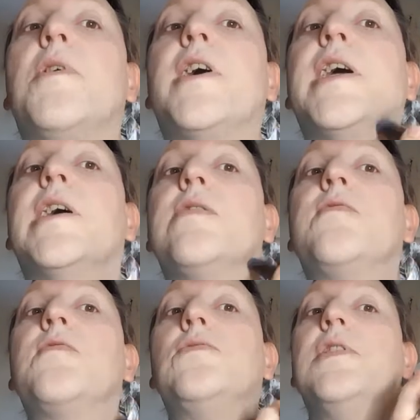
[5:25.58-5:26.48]
my
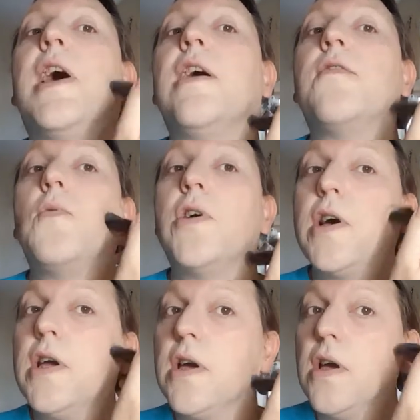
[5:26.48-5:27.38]
full day of
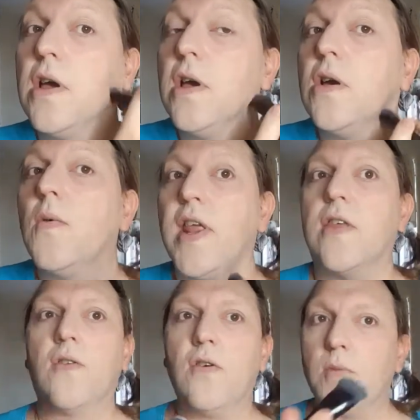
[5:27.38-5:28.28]
work, when
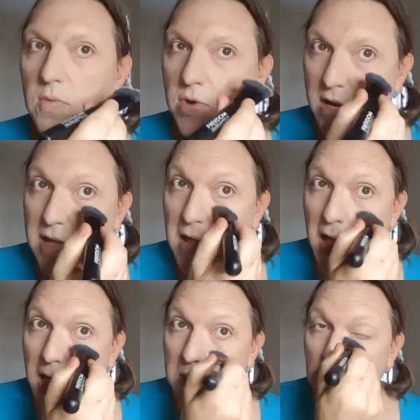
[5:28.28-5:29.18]
it's a normal work
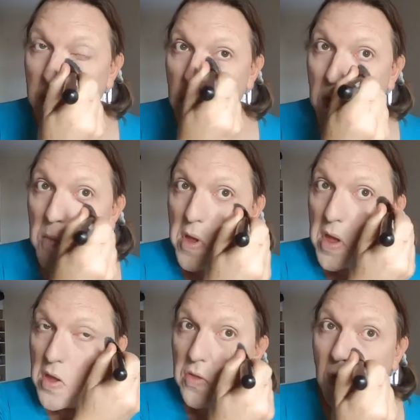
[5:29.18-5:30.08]
day and we're all
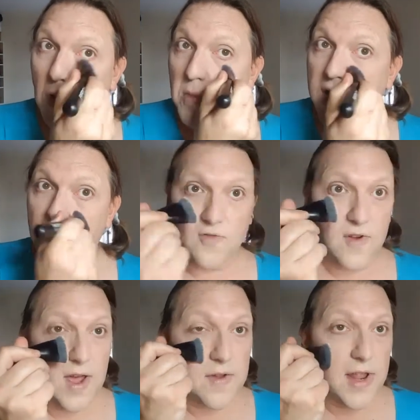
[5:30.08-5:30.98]
normally
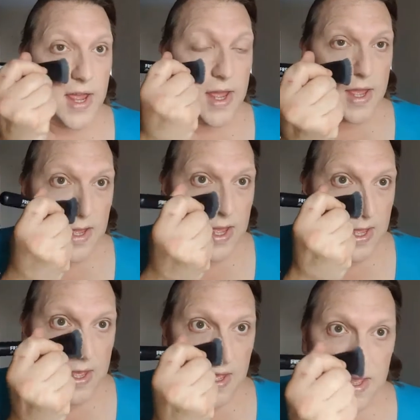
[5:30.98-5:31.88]
travelling
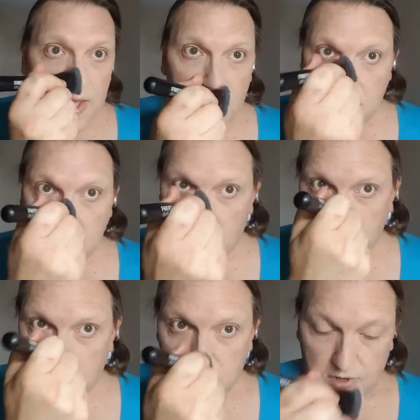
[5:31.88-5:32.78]
and we're not
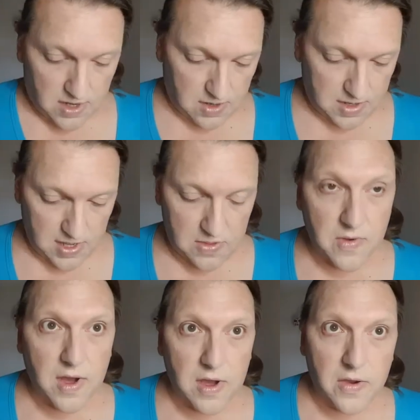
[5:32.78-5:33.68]
all locked into
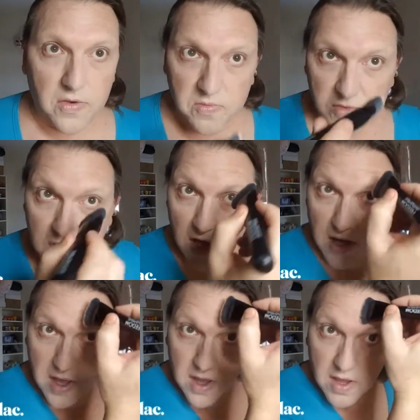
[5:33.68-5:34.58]
our homes
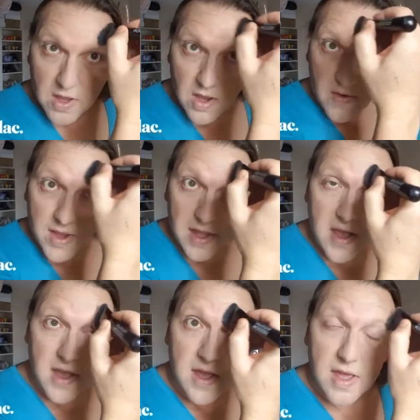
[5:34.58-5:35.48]
going
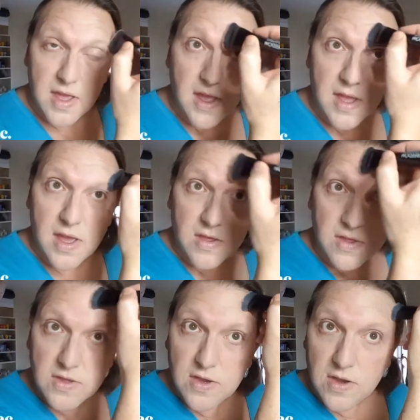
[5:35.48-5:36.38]

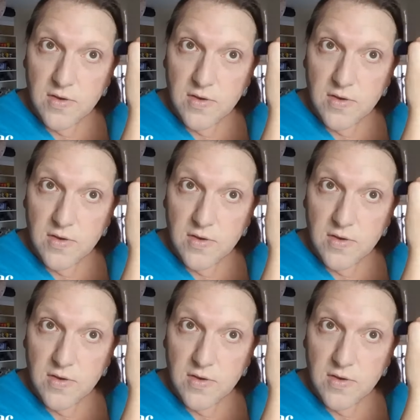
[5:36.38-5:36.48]
stir